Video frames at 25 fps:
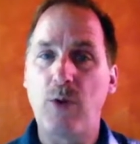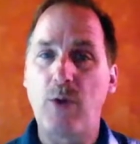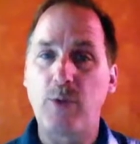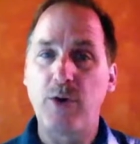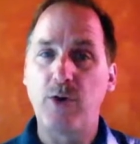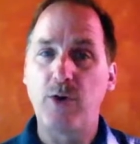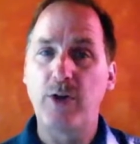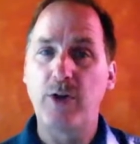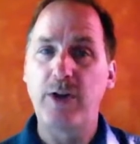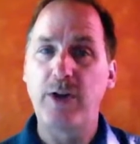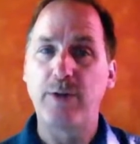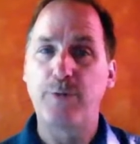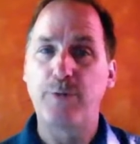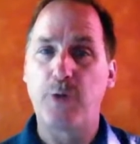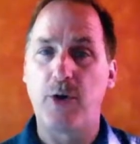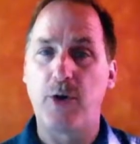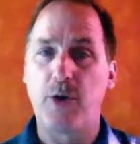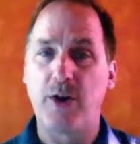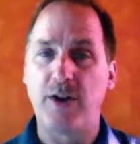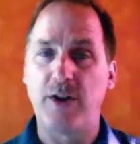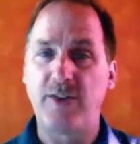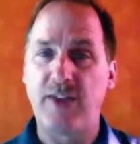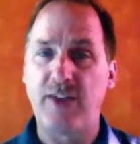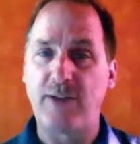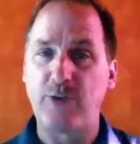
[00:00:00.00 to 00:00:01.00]
What we're looking
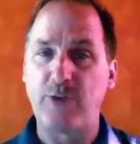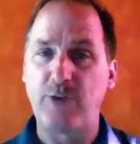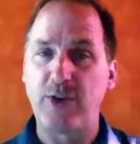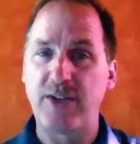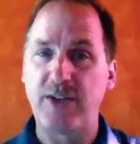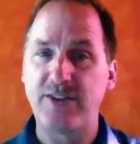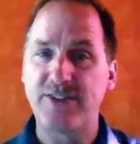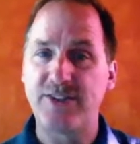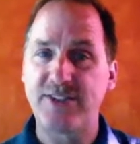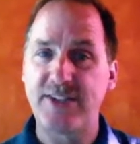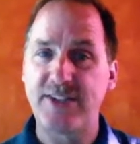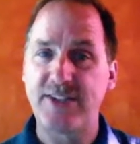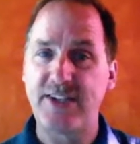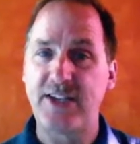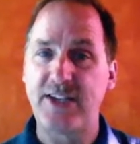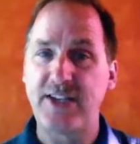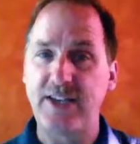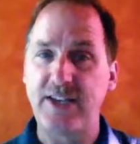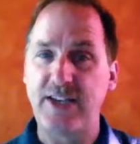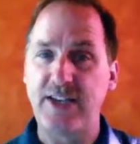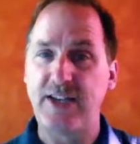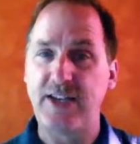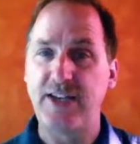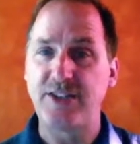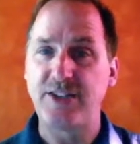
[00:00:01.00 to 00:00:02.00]
for is, have we
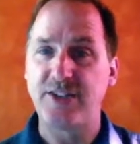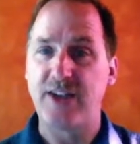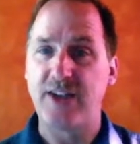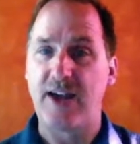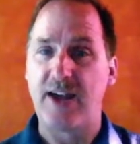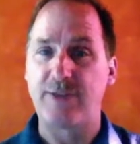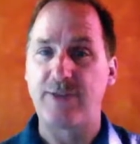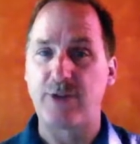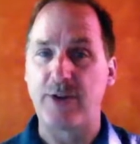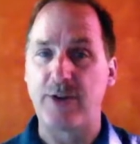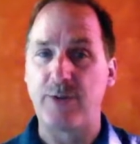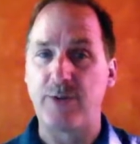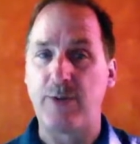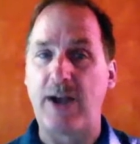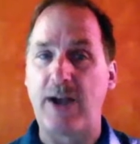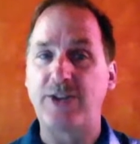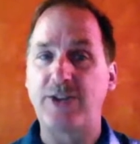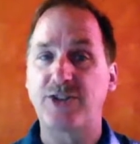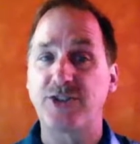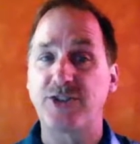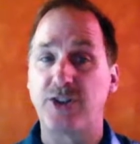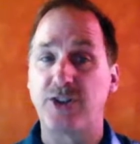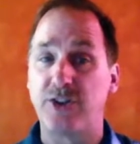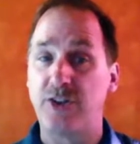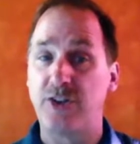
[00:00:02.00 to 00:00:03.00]
seen each and every
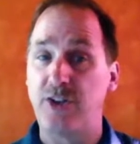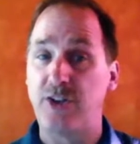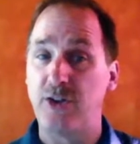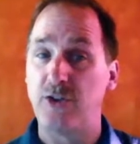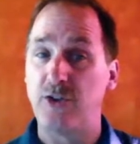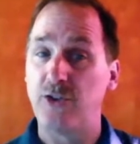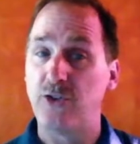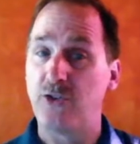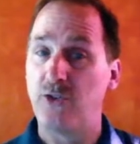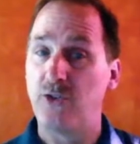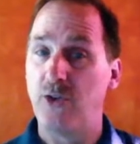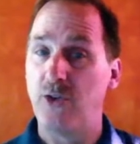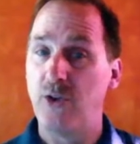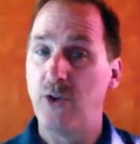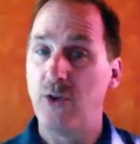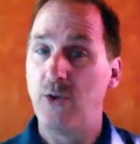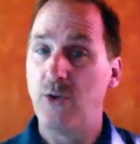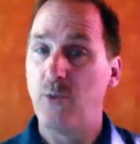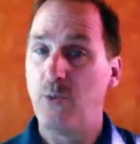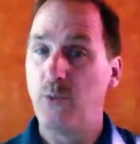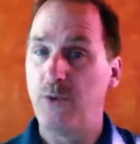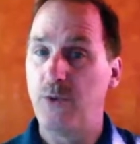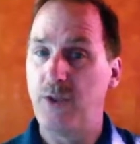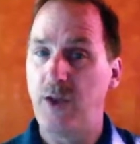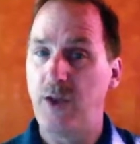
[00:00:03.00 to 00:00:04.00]
register used
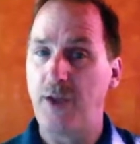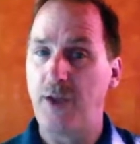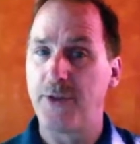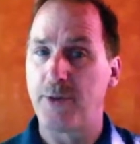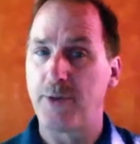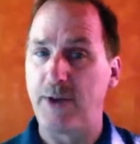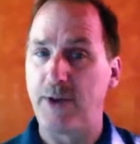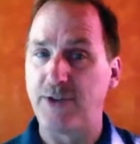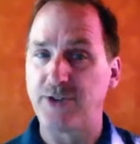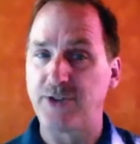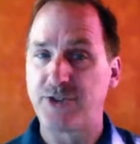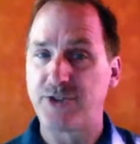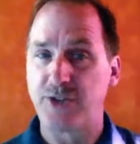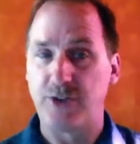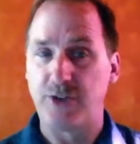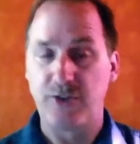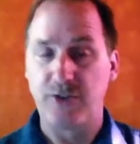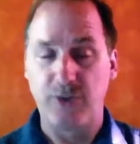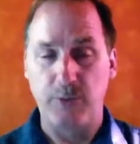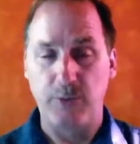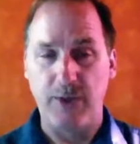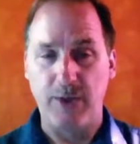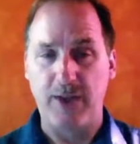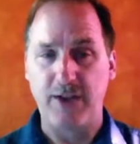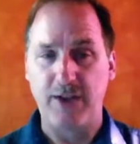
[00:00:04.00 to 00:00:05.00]
with the other register?
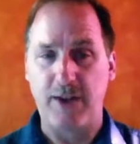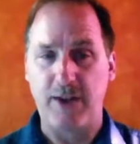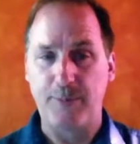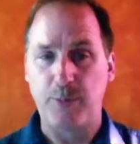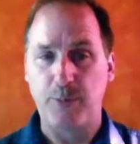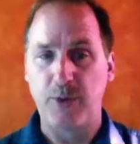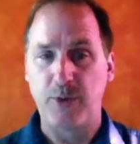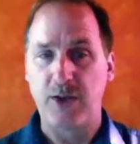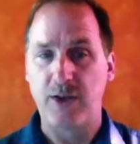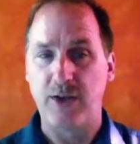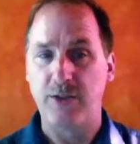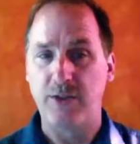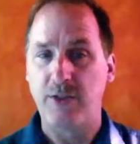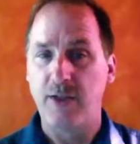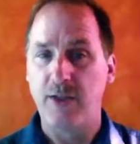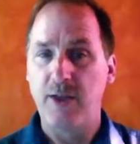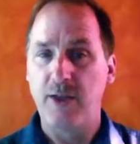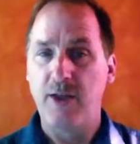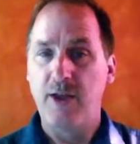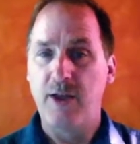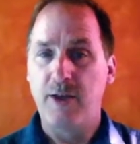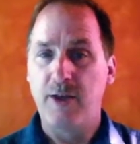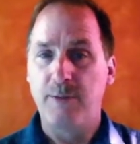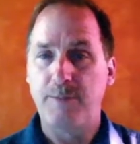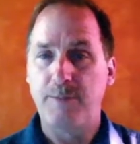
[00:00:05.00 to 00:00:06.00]
So we end up with